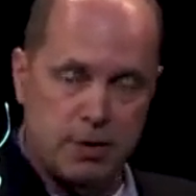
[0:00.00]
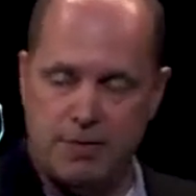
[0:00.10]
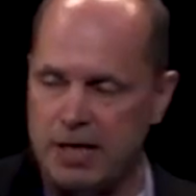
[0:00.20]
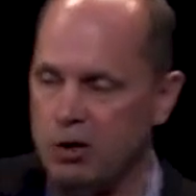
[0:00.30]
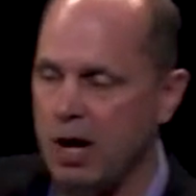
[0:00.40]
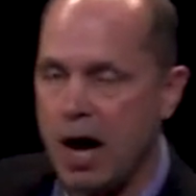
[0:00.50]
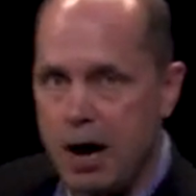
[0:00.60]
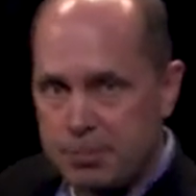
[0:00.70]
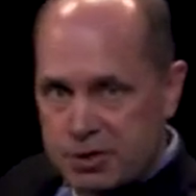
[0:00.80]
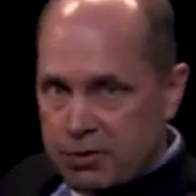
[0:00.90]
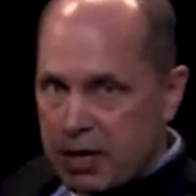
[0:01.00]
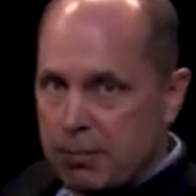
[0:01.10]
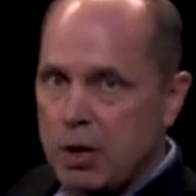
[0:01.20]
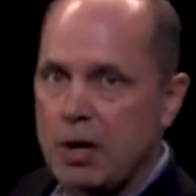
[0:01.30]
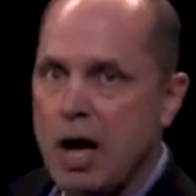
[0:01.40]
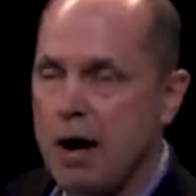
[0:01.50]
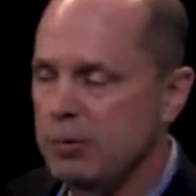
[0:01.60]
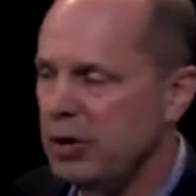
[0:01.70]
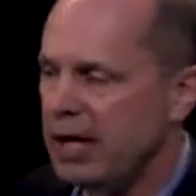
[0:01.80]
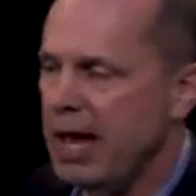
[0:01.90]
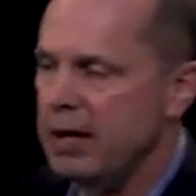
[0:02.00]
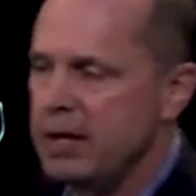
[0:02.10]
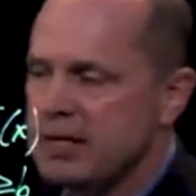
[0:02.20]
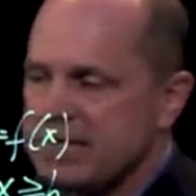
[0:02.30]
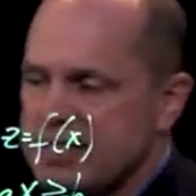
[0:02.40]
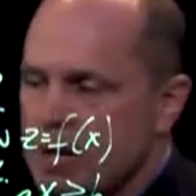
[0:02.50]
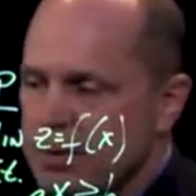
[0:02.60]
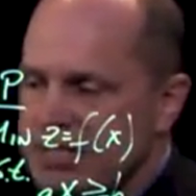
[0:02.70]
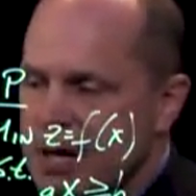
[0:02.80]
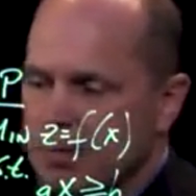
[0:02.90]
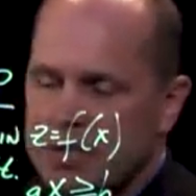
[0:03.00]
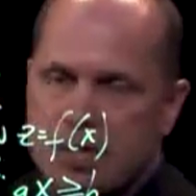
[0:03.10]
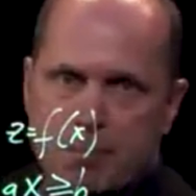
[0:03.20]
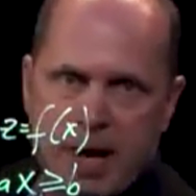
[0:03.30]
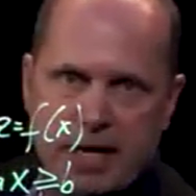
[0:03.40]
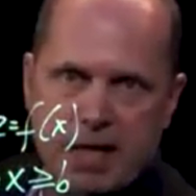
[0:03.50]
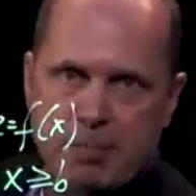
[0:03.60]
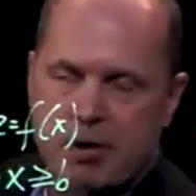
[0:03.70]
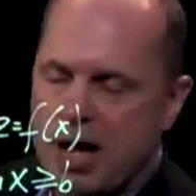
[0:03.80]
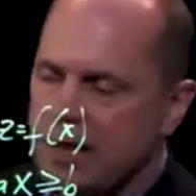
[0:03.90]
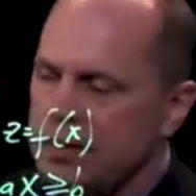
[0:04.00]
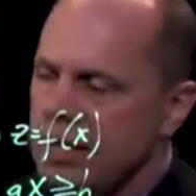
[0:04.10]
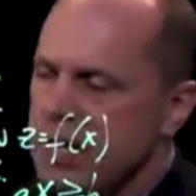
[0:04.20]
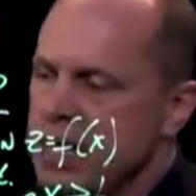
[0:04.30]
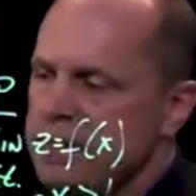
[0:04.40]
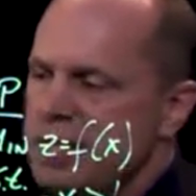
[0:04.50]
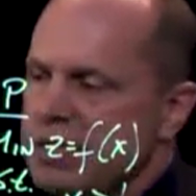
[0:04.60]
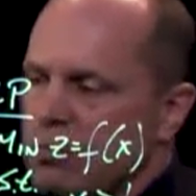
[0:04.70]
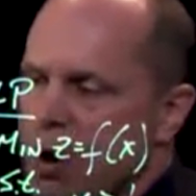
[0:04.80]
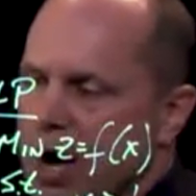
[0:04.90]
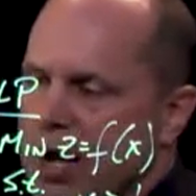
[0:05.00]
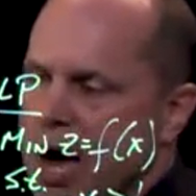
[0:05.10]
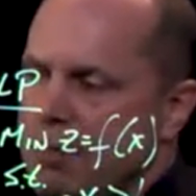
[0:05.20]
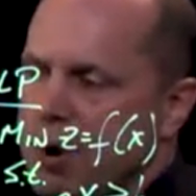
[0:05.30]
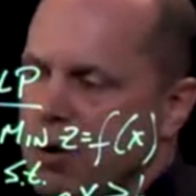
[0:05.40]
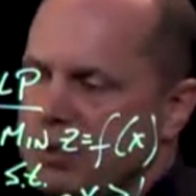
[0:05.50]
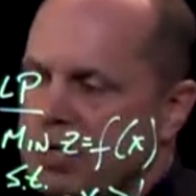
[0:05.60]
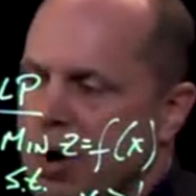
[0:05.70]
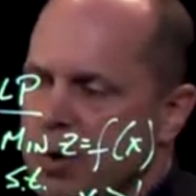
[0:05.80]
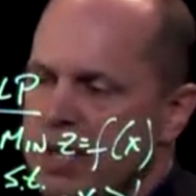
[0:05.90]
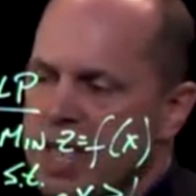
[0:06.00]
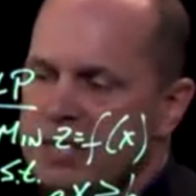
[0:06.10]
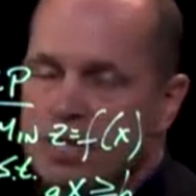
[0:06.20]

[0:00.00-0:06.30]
If I look upstream, I'm looking at the sub-assemblies that make that product, and then the raw components that go into that